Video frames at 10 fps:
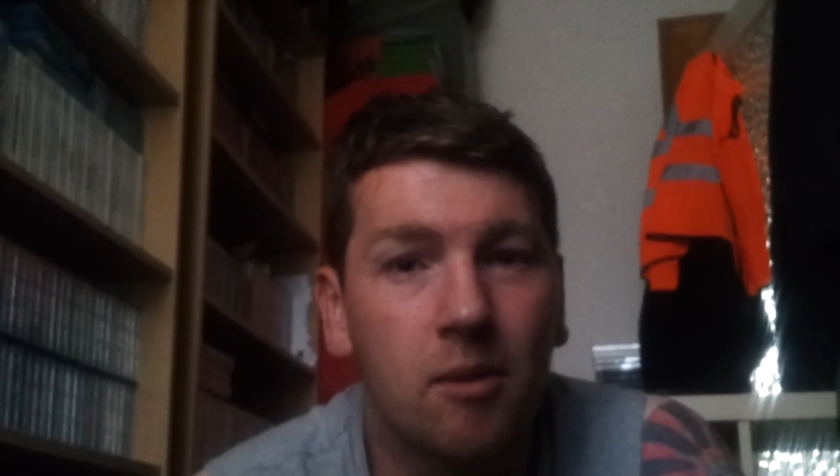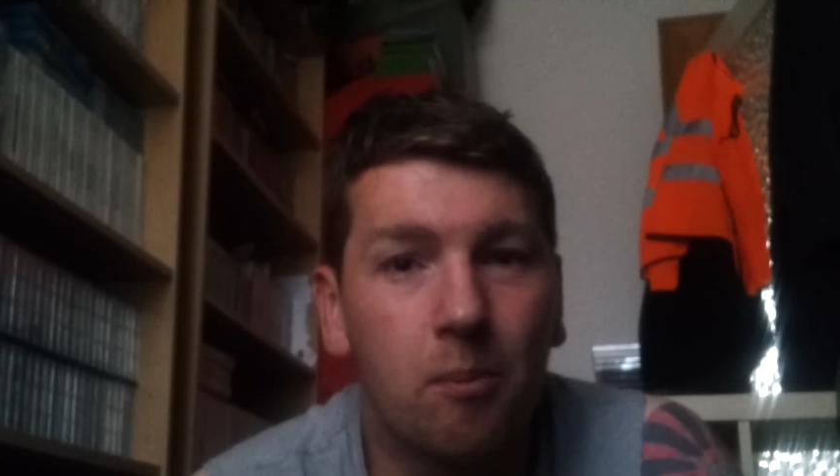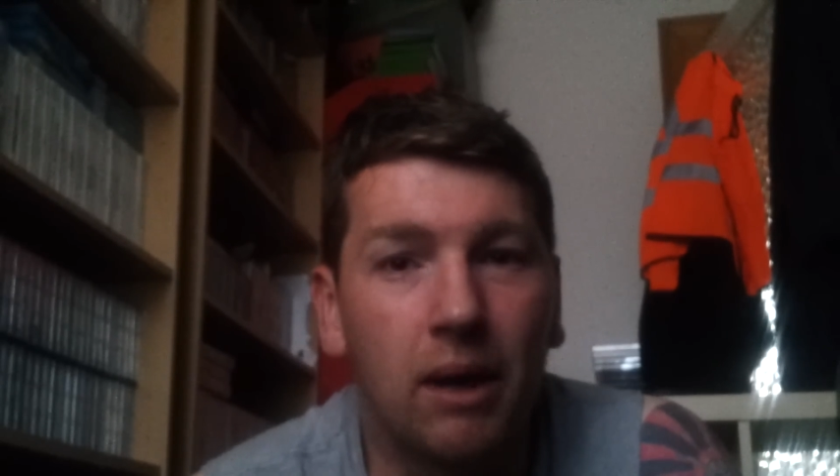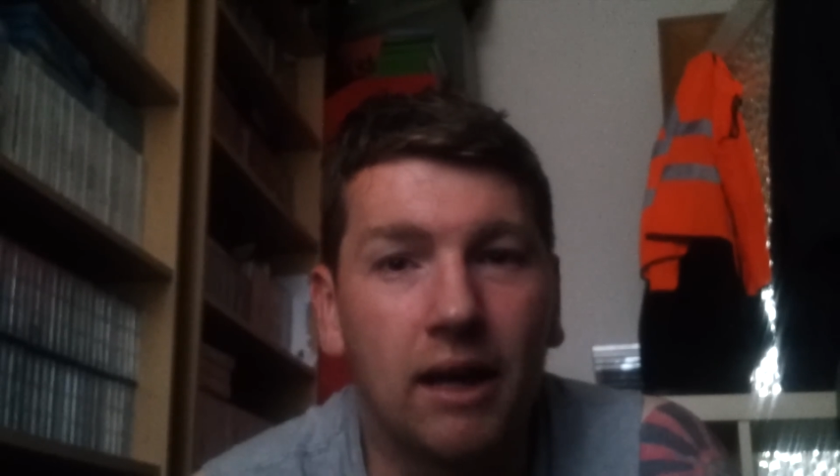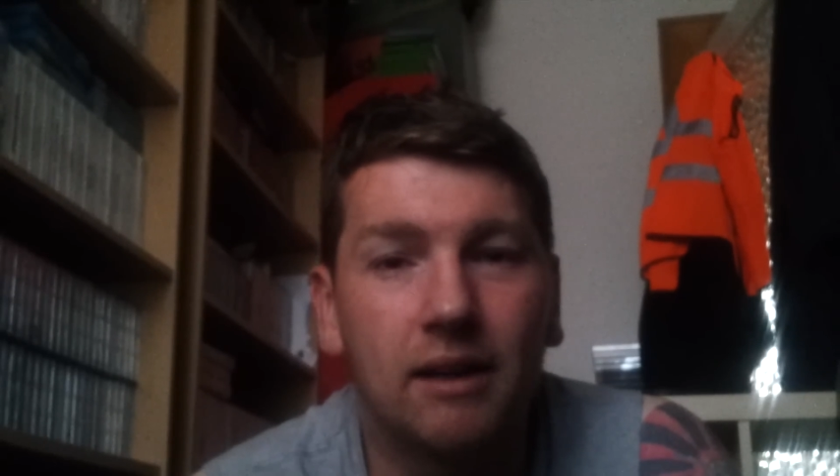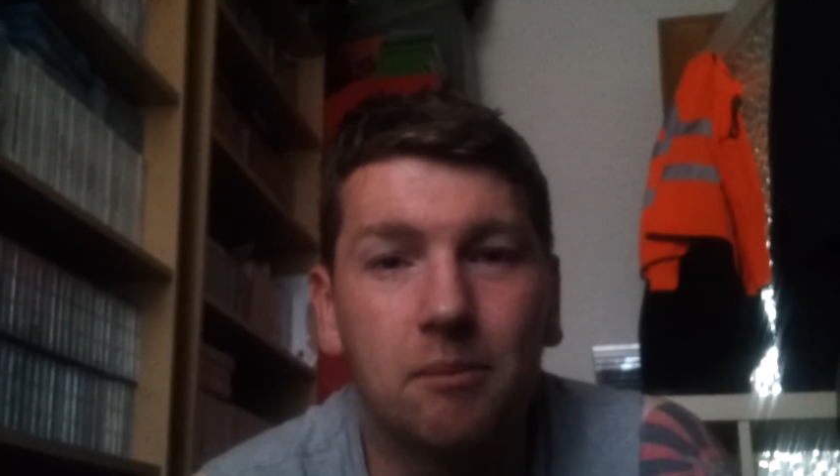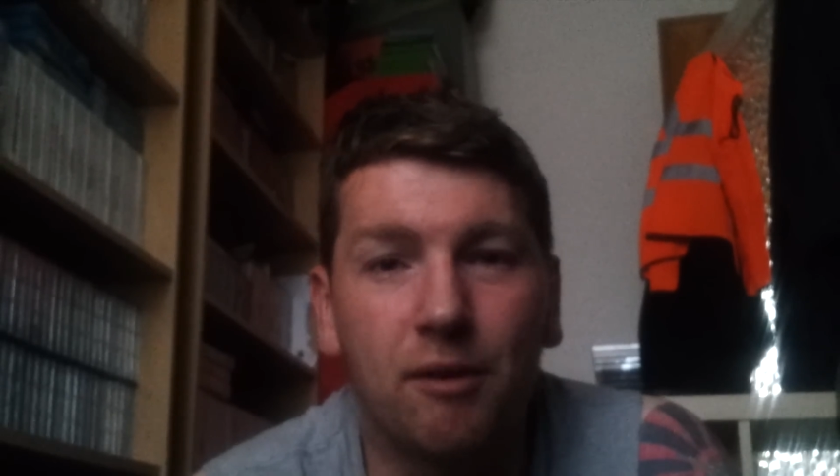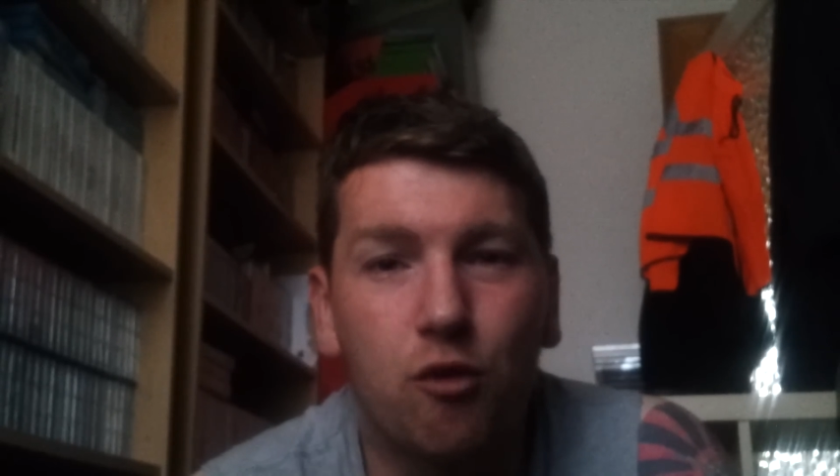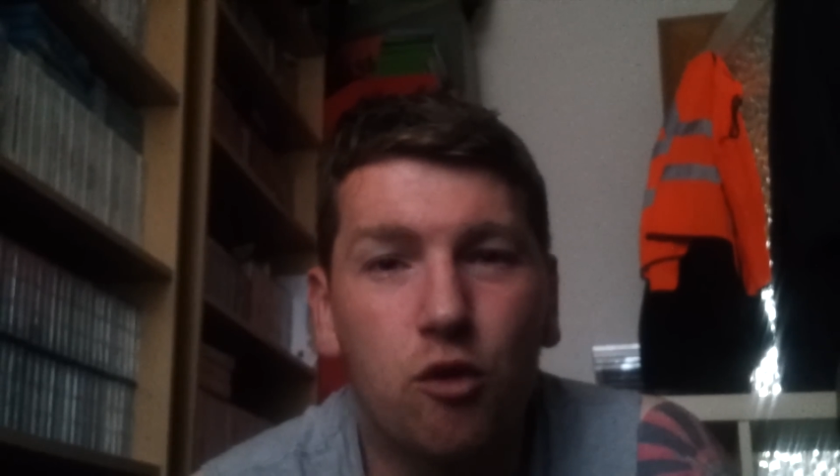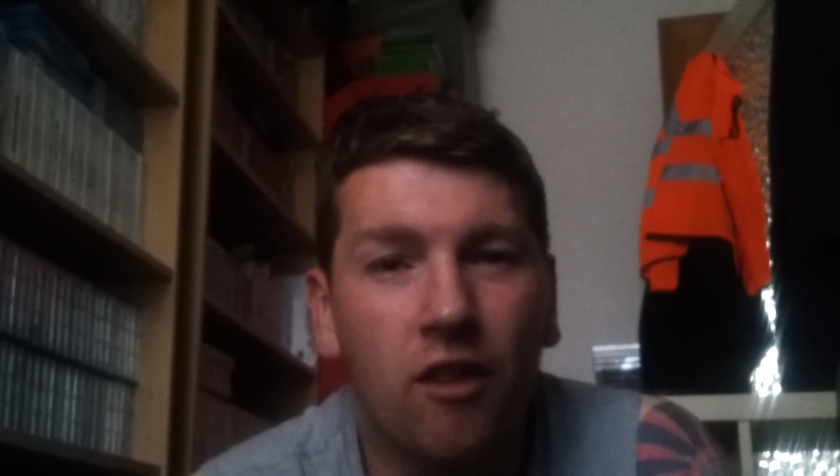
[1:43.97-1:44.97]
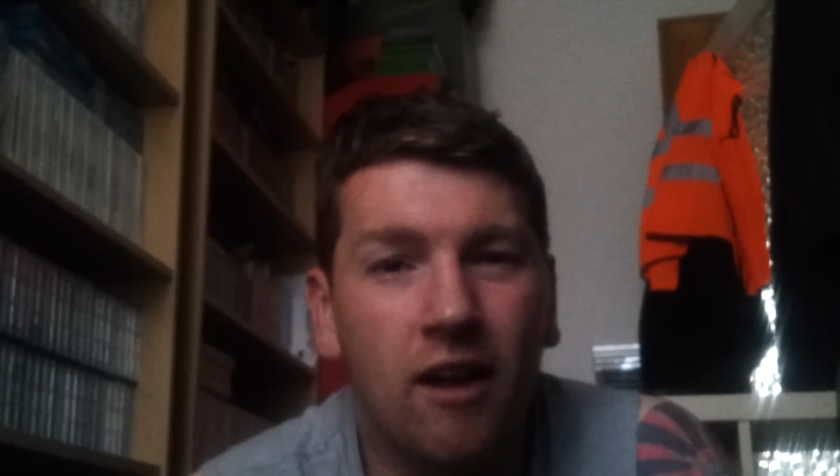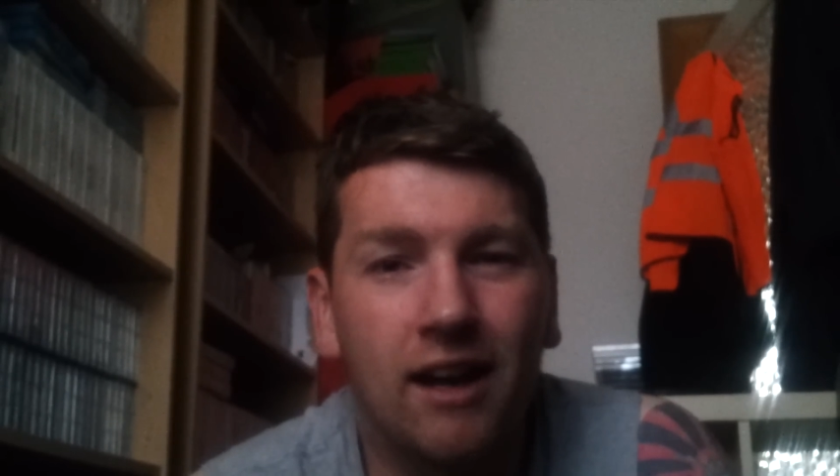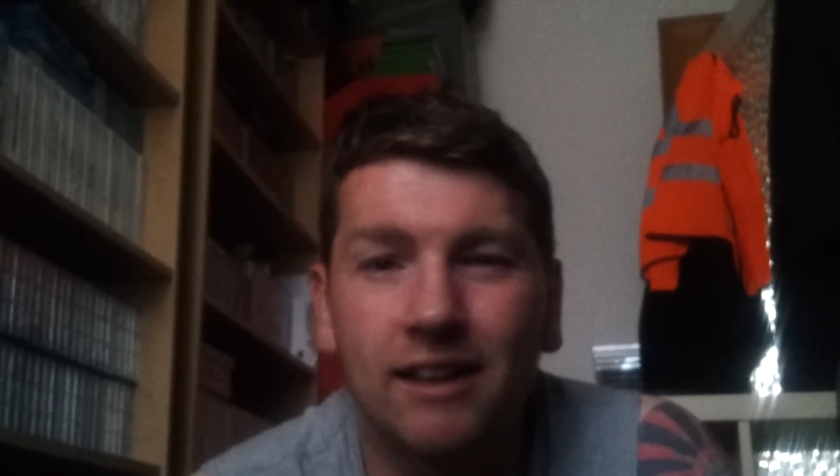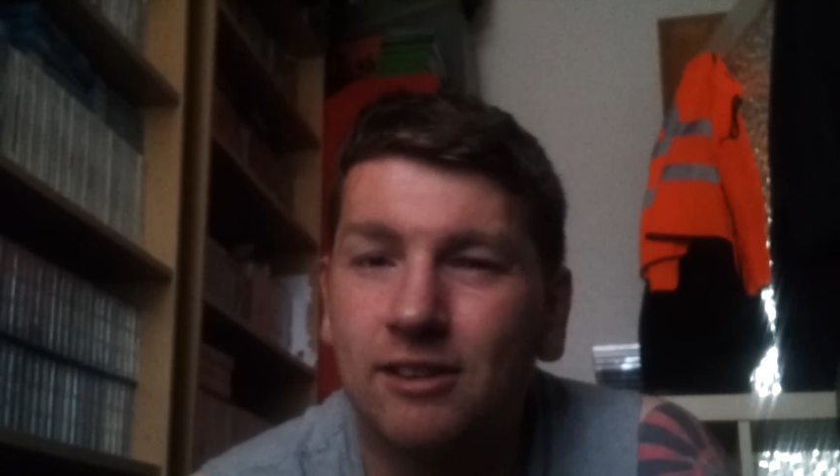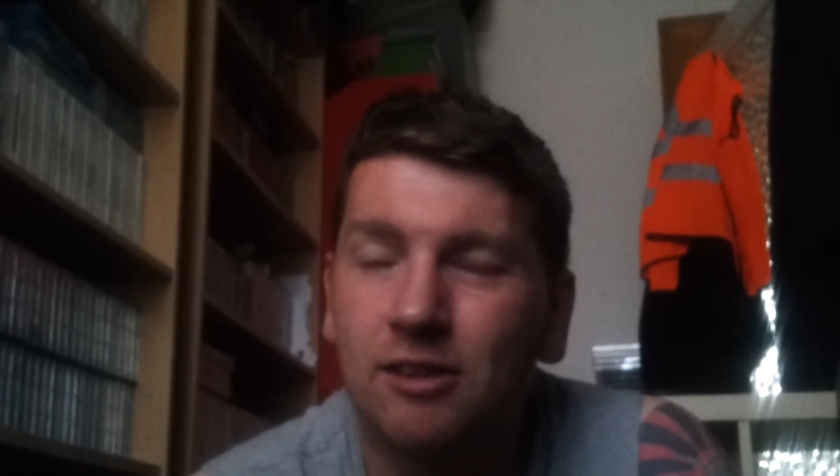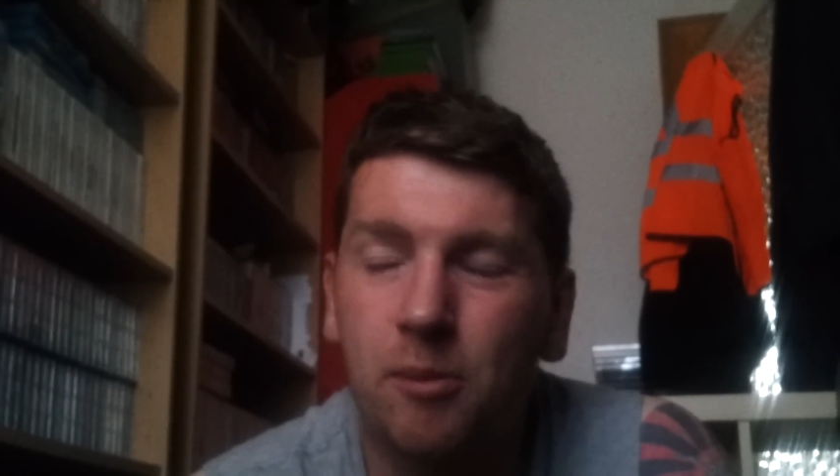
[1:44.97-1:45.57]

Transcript: But before that,